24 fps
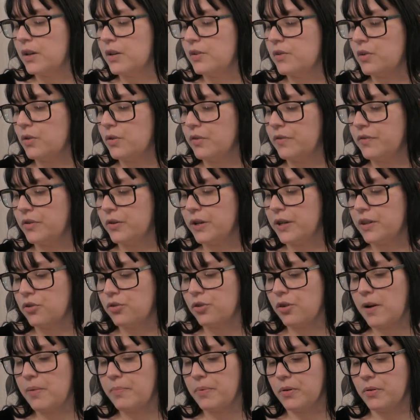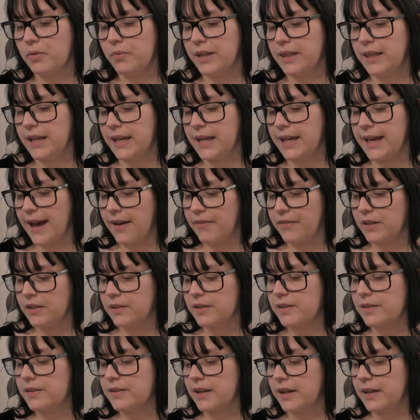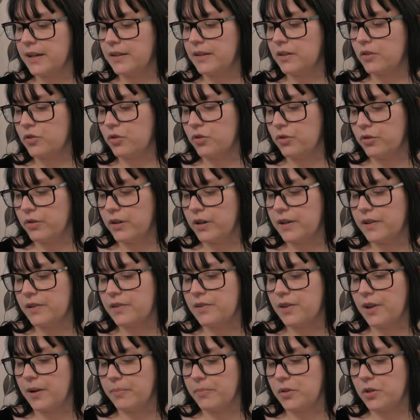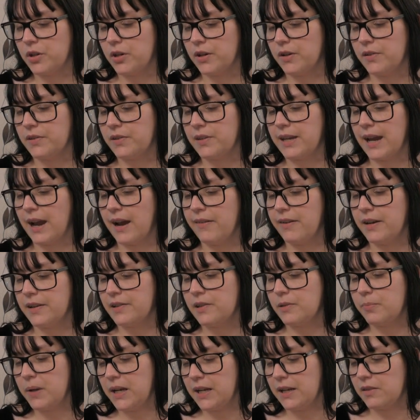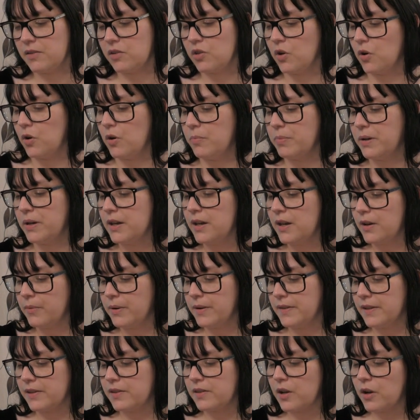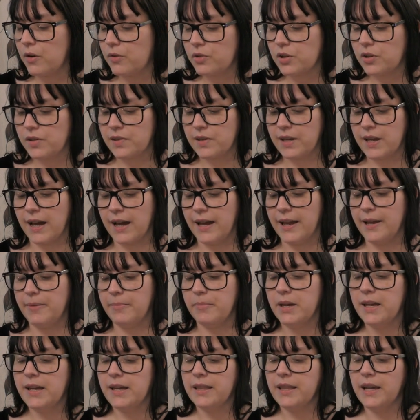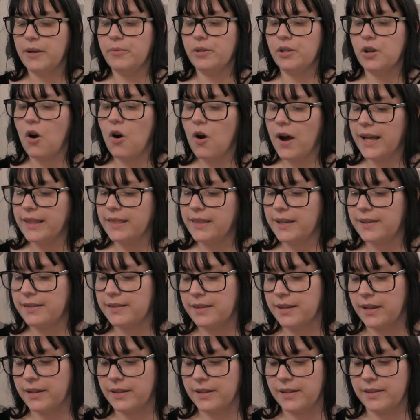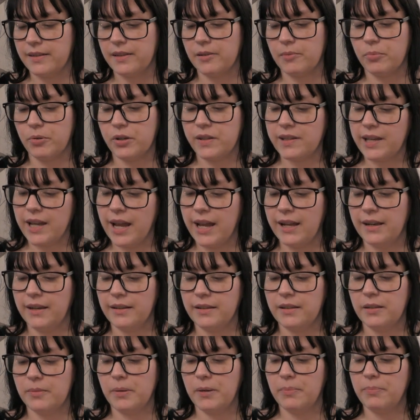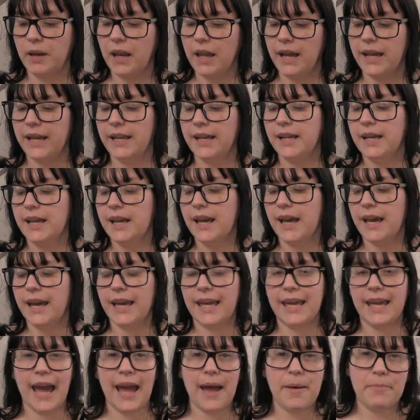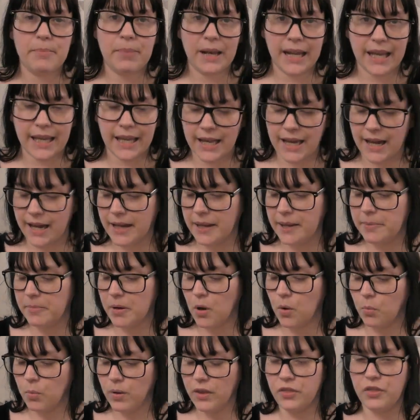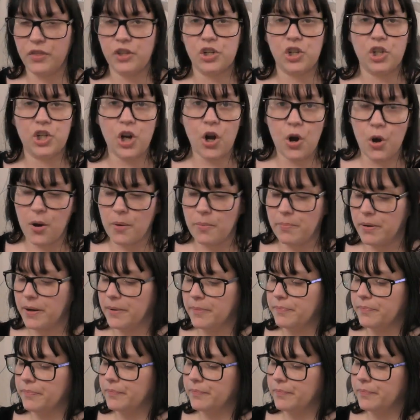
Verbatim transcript: To avoid trouble, when they gathered to study the Torah, some Jews carried a spinning top. When the soldiers came, they would hide their studies and pretend to be playing a gambling game with the top.